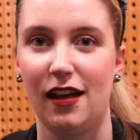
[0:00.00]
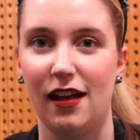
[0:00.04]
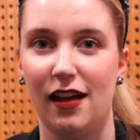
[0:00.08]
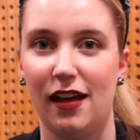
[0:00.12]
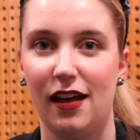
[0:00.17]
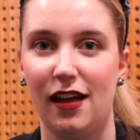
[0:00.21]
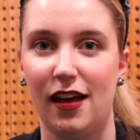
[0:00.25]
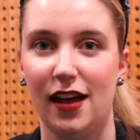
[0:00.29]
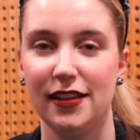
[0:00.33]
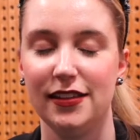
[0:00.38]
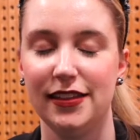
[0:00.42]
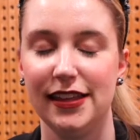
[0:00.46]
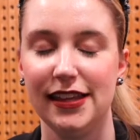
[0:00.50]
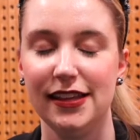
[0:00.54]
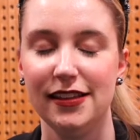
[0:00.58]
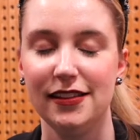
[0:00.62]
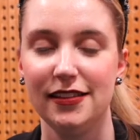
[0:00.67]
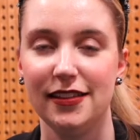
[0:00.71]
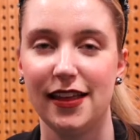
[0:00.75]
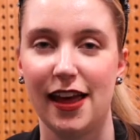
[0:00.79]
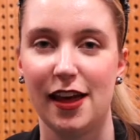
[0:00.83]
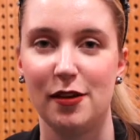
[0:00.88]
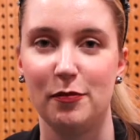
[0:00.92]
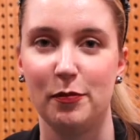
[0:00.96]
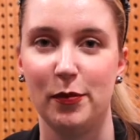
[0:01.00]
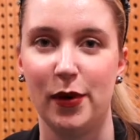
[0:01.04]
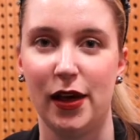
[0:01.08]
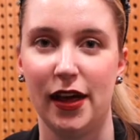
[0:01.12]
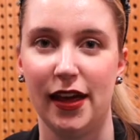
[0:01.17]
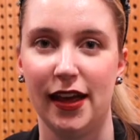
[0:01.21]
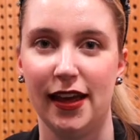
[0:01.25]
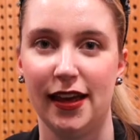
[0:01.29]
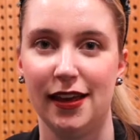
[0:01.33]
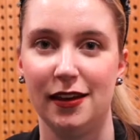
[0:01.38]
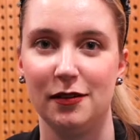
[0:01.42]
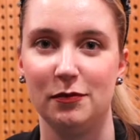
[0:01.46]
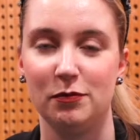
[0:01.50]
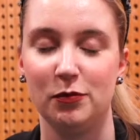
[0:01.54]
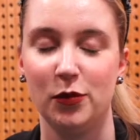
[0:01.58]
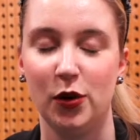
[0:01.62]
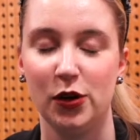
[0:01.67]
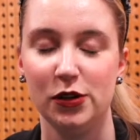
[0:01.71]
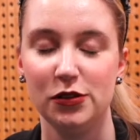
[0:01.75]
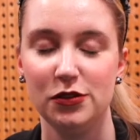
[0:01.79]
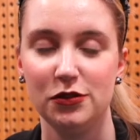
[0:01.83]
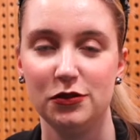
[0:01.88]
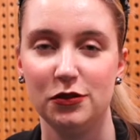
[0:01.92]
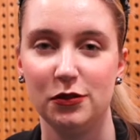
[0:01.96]
I think that my
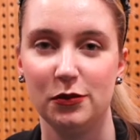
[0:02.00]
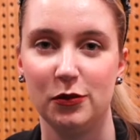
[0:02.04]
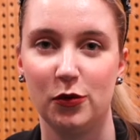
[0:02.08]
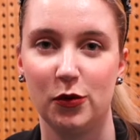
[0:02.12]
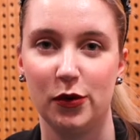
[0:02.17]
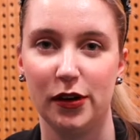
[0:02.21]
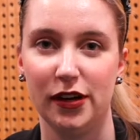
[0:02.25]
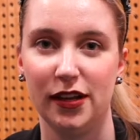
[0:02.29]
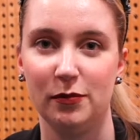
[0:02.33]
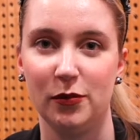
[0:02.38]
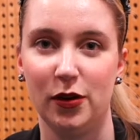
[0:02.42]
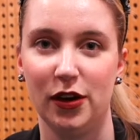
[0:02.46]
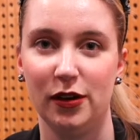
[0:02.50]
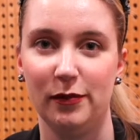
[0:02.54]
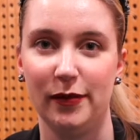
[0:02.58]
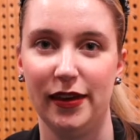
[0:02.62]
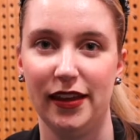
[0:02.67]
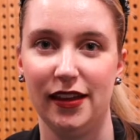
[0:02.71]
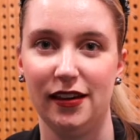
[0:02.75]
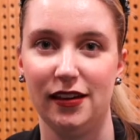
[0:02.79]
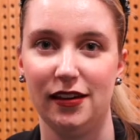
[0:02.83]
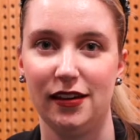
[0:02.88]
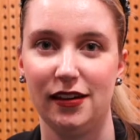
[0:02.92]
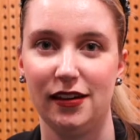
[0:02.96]
most rewarding moment